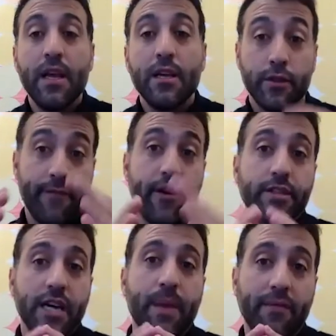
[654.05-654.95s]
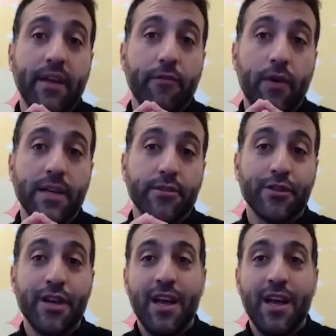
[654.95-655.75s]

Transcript: So at the very top, you have the influencers.